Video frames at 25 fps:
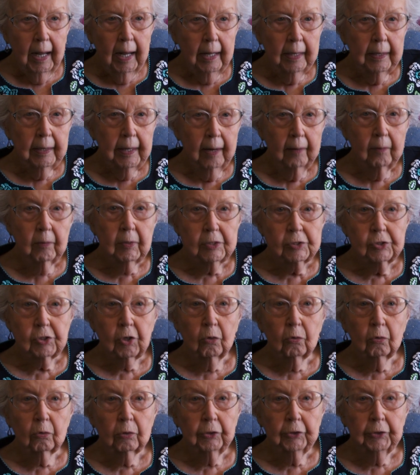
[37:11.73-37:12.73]
and I was
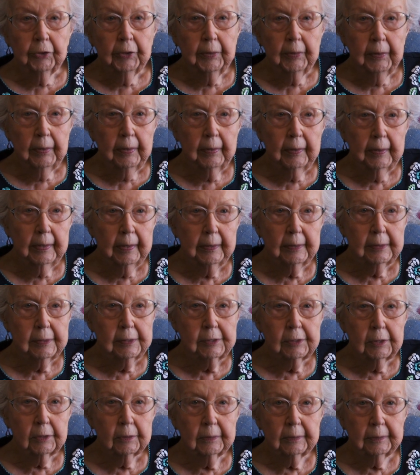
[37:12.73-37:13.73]
older,
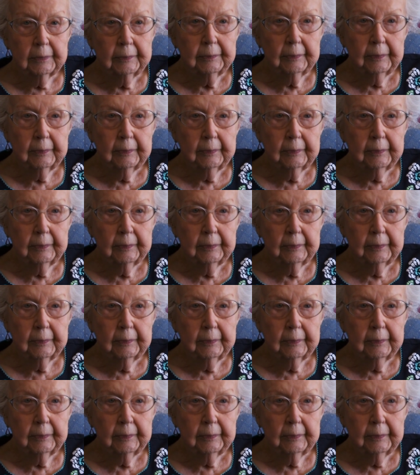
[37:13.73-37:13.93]
so